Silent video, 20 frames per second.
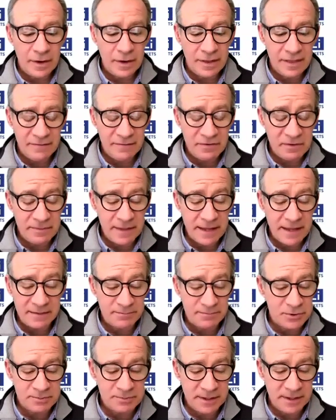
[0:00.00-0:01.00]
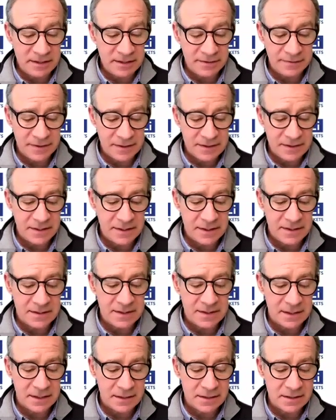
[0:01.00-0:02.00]
I think from that perspective, it's
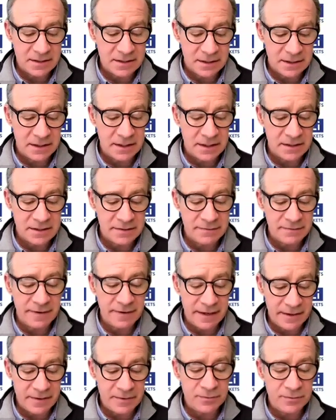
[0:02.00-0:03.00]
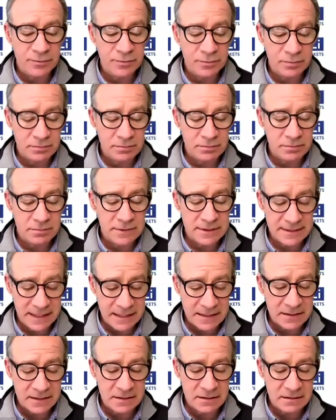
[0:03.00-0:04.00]
a very
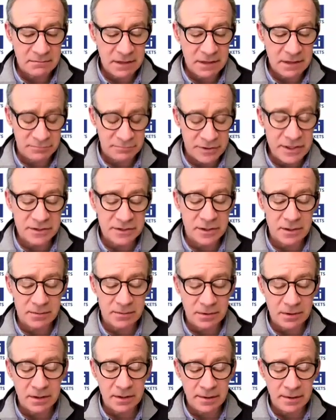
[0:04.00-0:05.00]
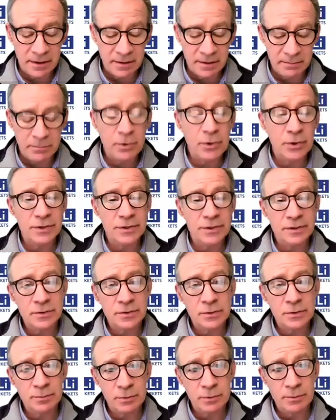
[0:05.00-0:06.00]
reasonable merger
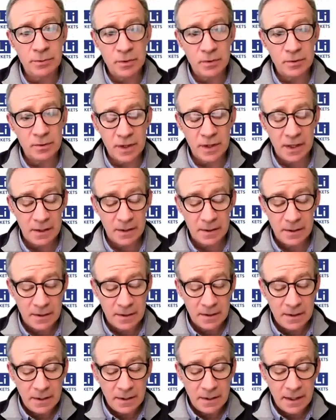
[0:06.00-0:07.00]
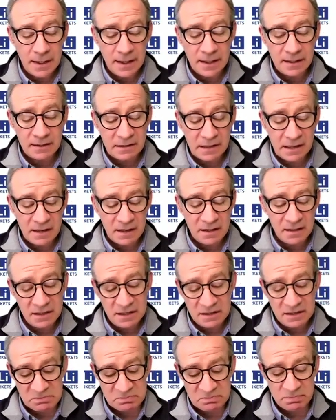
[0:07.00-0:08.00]
to promote, yeah, and I
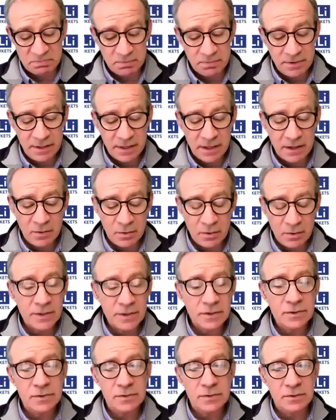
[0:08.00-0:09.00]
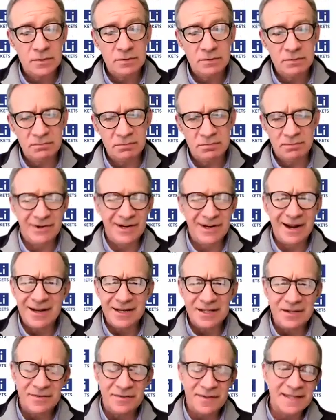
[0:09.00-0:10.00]
think they're going to,
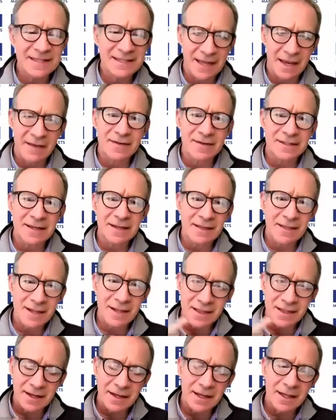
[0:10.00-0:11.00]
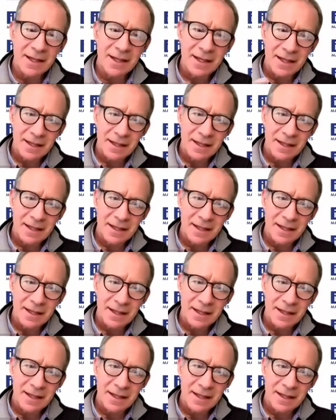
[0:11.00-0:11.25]
regardless of the savings, I think their